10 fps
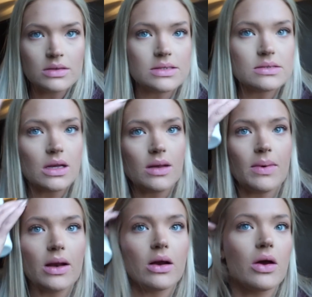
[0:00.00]
Is this any
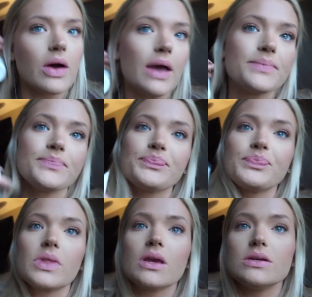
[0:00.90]
better? Okay,
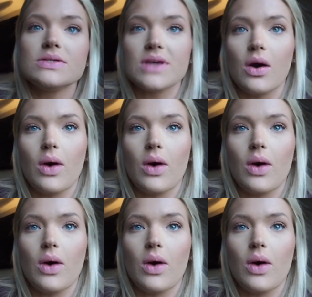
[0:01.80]
so